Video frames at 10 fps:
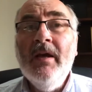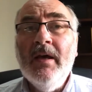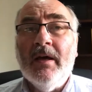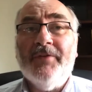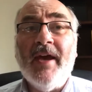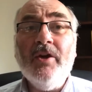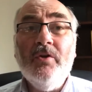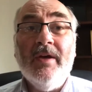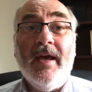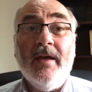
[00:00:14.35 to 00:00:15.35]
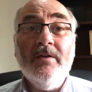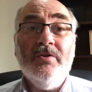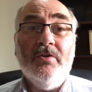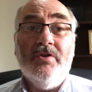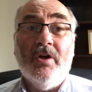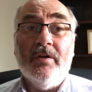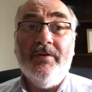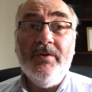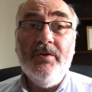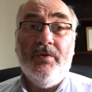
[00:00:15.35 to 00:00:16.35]
A thank you again to
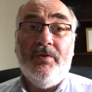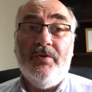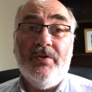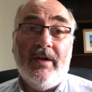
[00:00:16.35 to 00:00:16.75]
Jonathan who